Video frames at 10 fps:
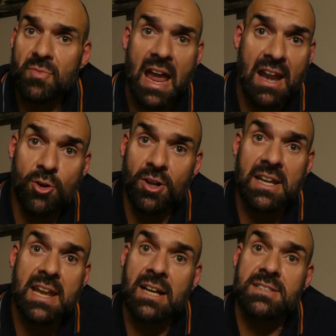And all the
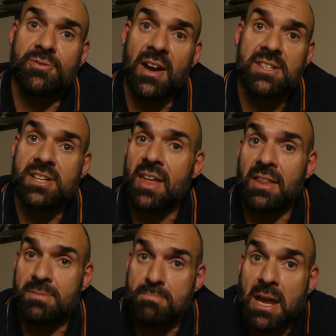negative energy
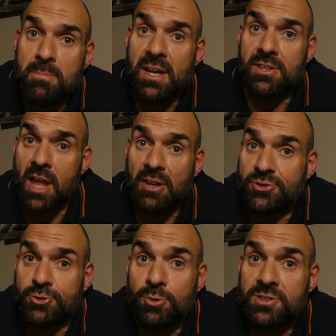that maybe are
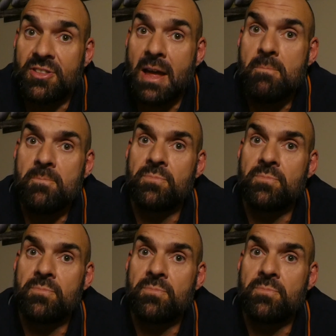stuck to them.